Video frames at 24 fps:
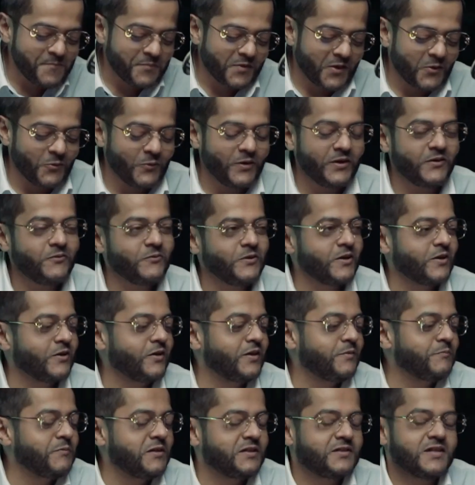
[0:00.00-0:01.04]
We're going to
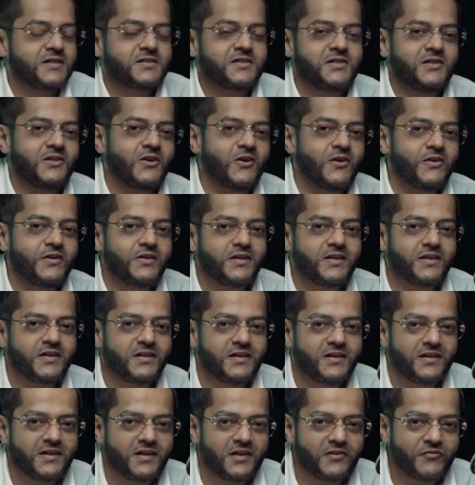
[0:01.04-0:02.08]
be touching on
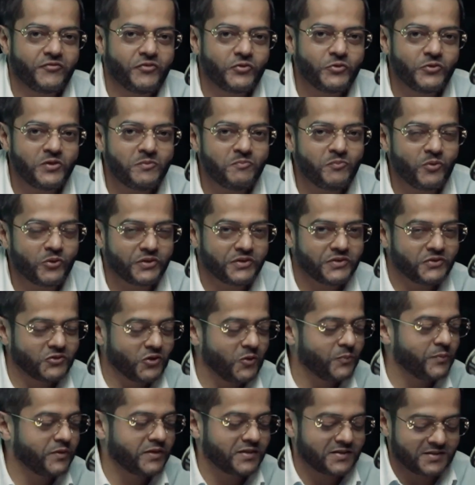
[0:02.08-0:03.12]
a few important
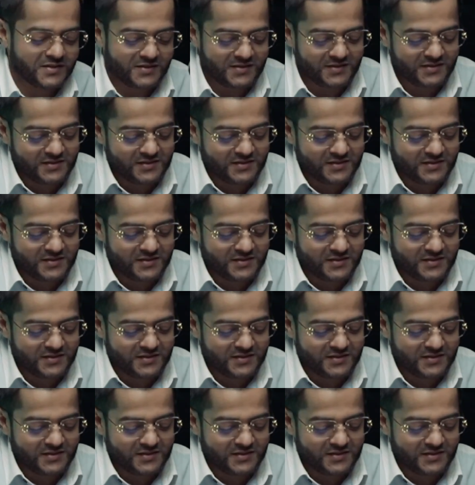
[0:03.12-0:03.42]
topics.